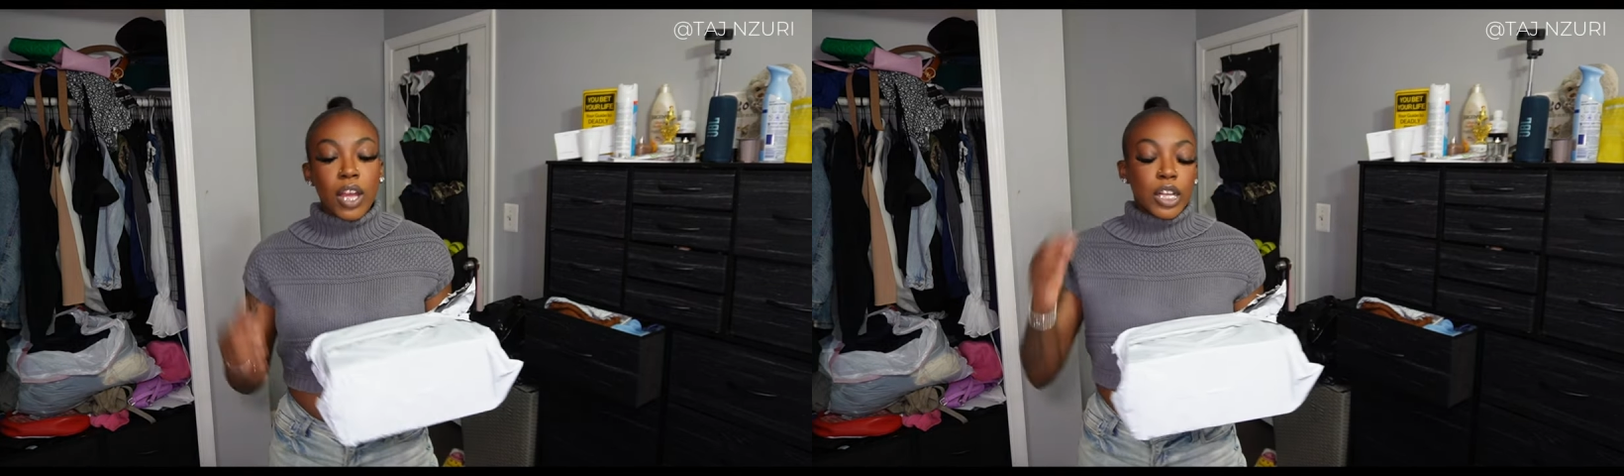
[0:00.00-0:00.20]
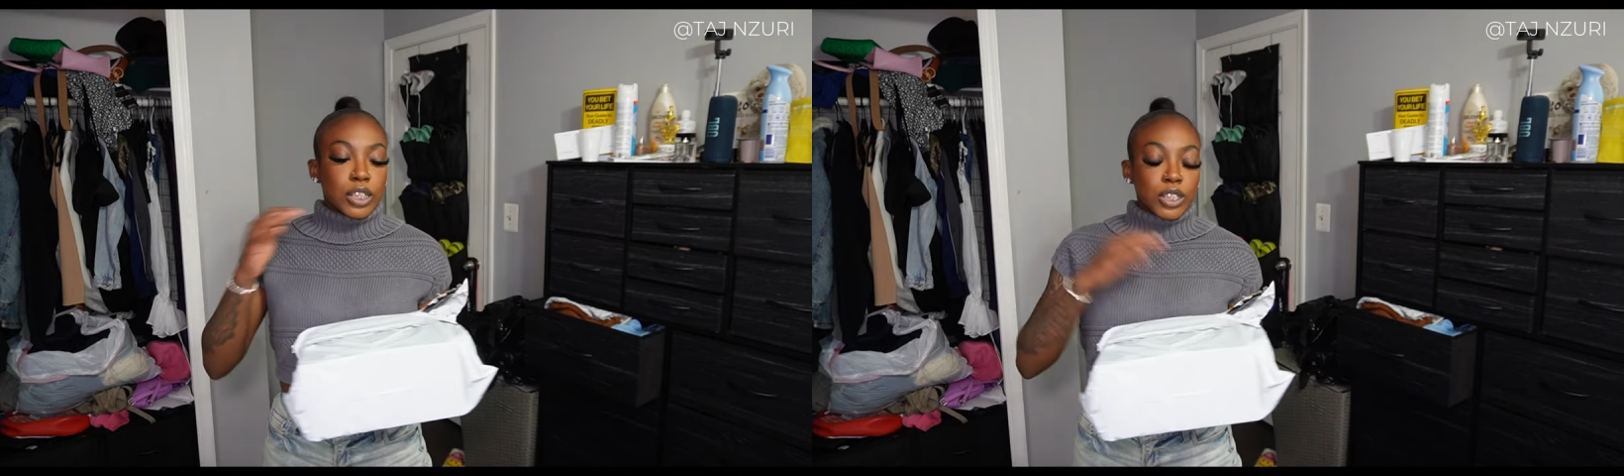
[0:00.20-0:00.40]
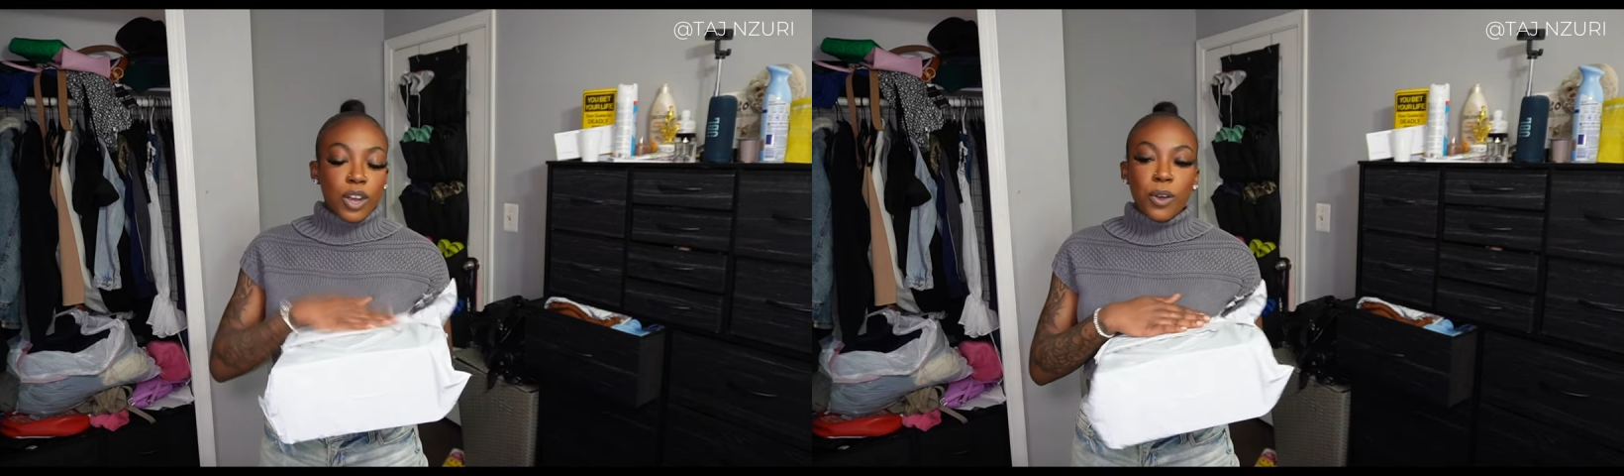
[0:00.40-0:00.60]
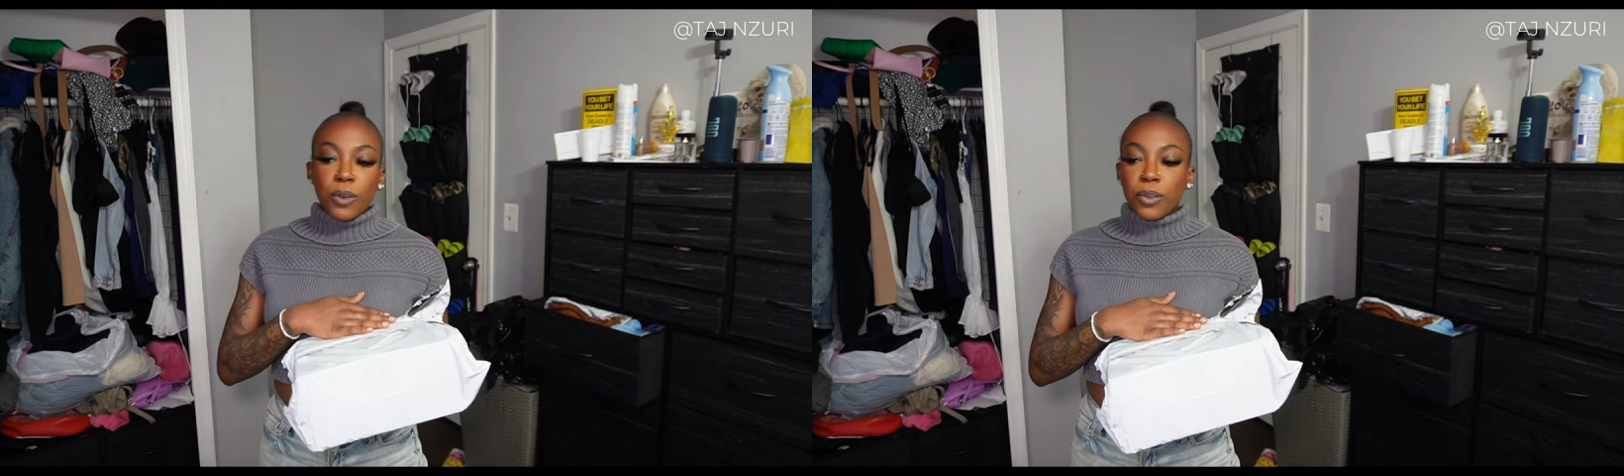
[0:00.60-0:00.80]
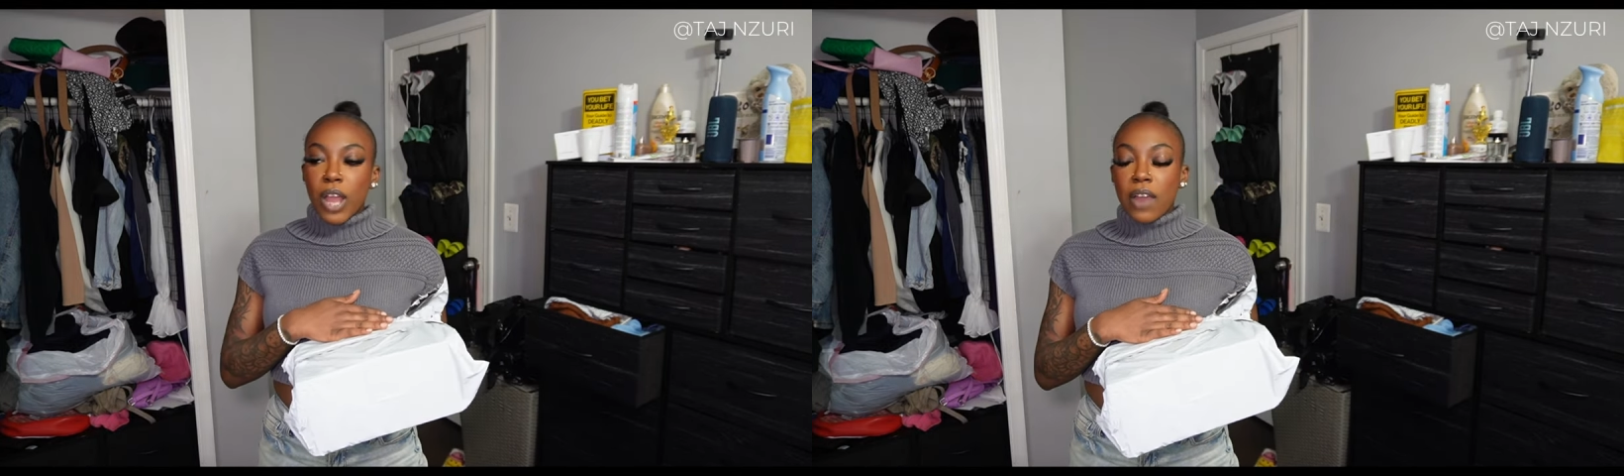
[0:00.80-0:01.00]

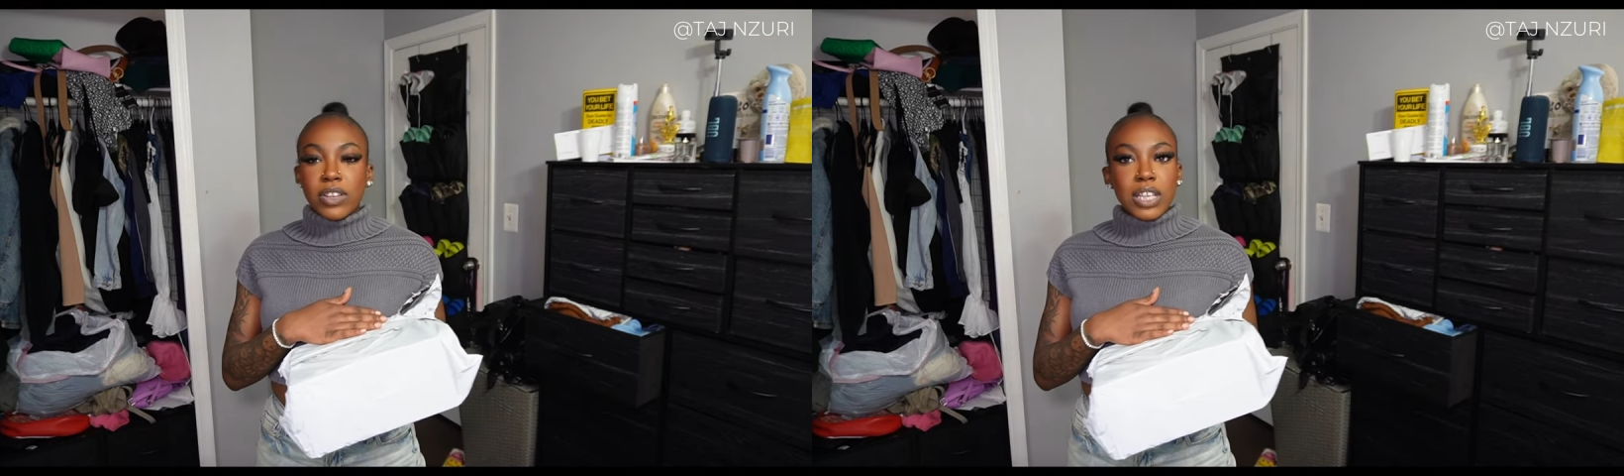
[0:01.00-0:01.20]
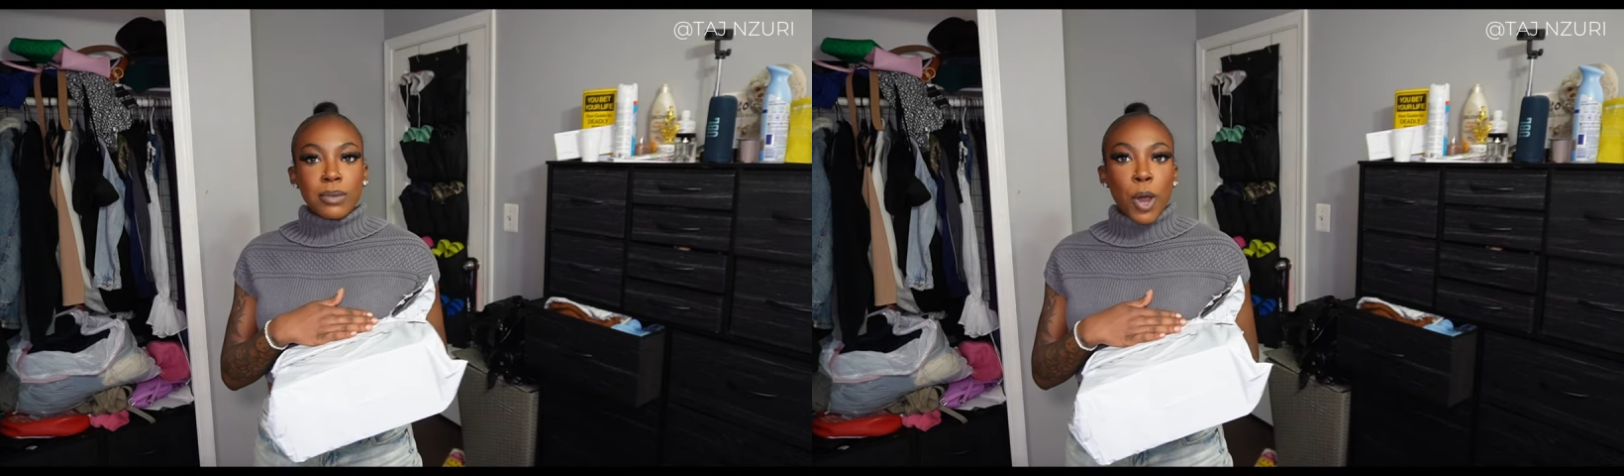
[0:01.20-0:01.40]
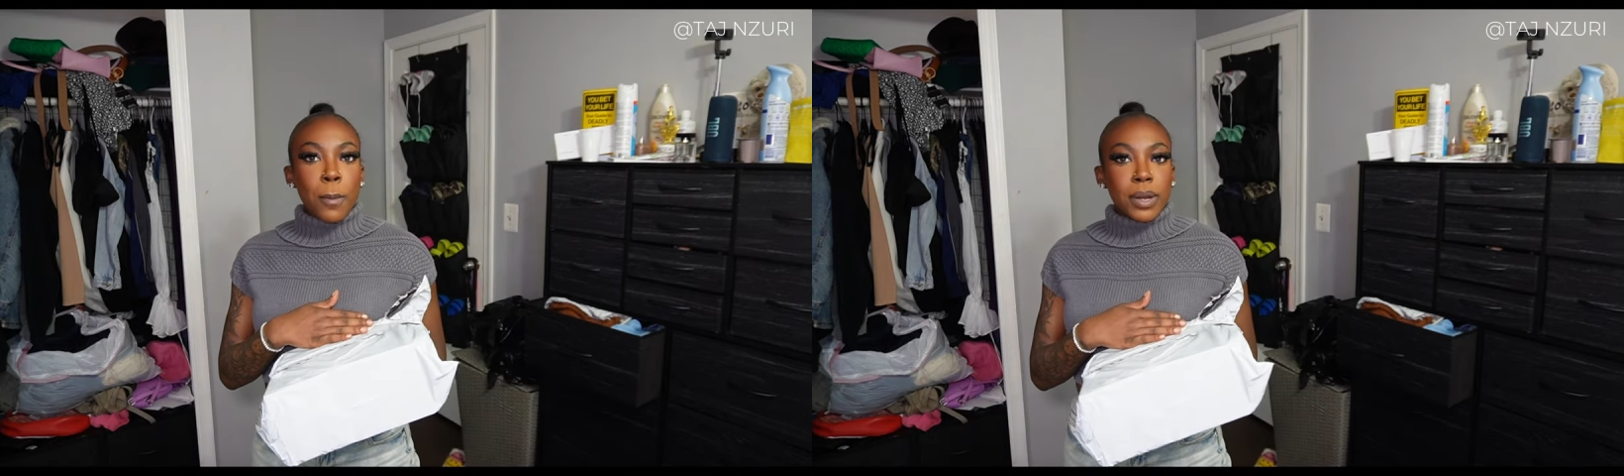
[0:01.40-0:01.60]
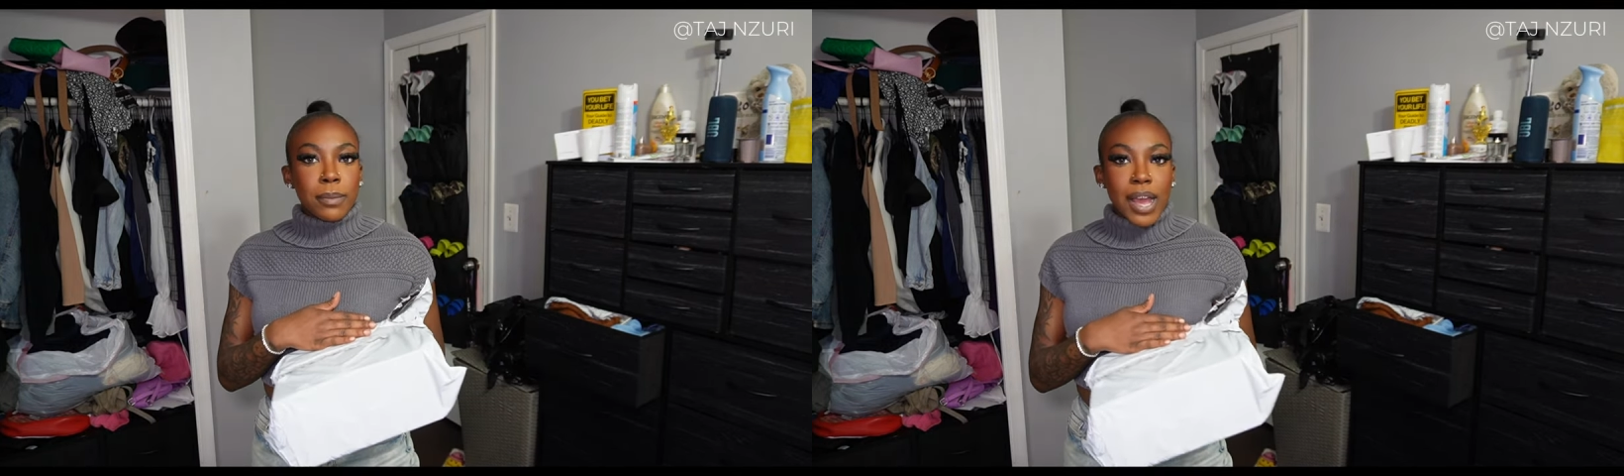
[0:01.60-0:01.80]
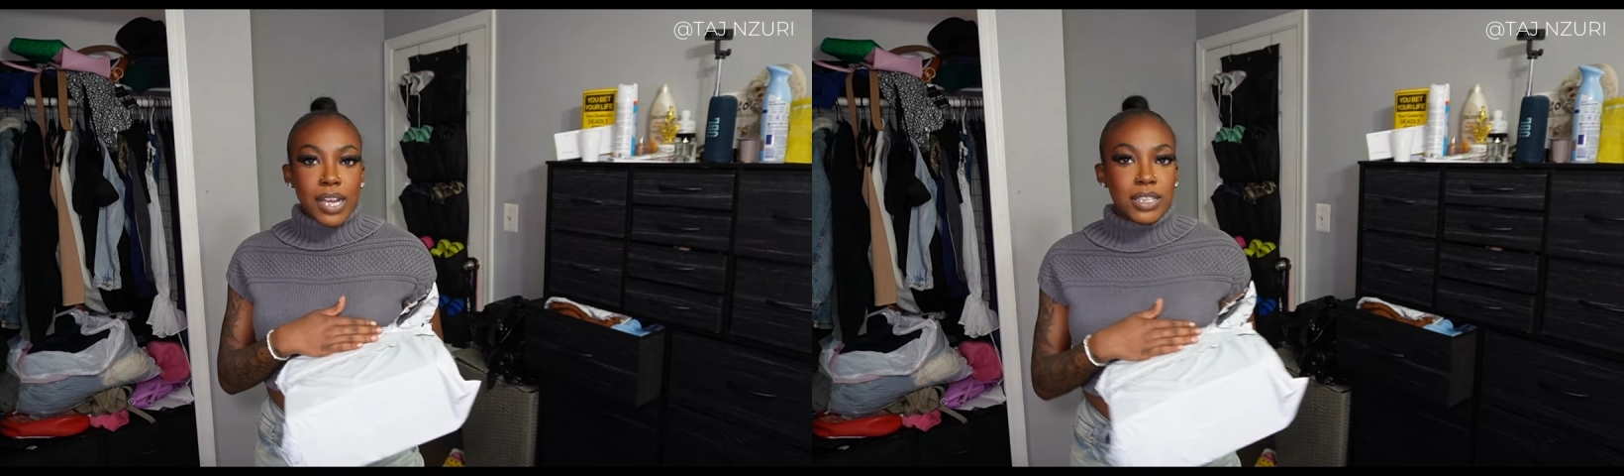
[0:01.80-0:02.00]
So every time I open a
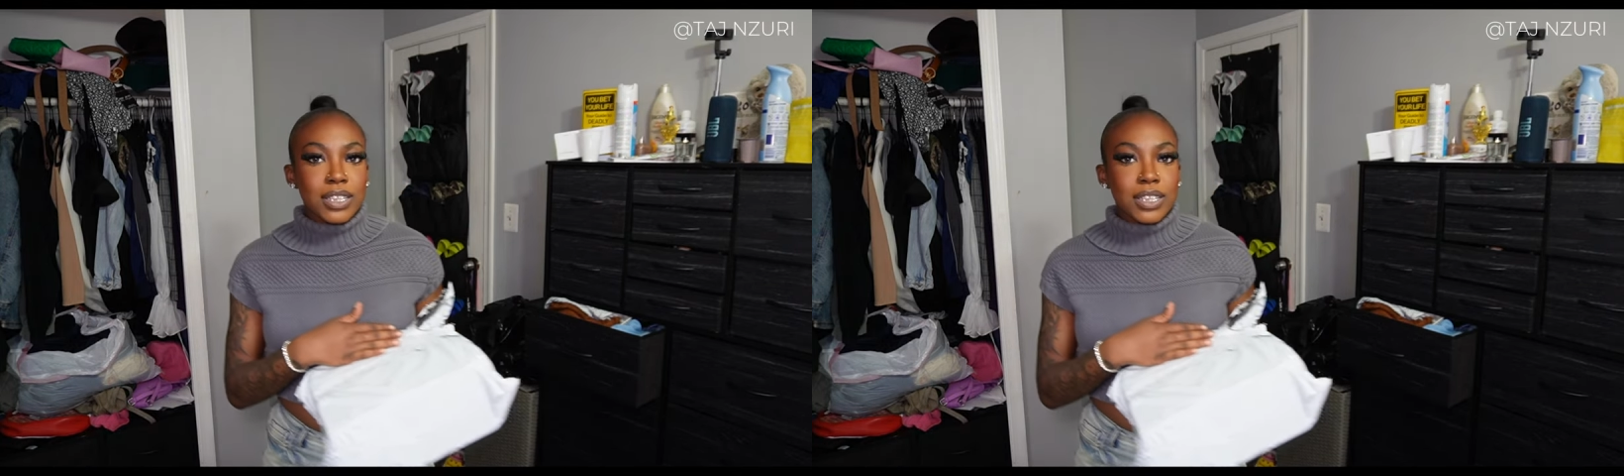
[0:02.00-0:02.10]
package,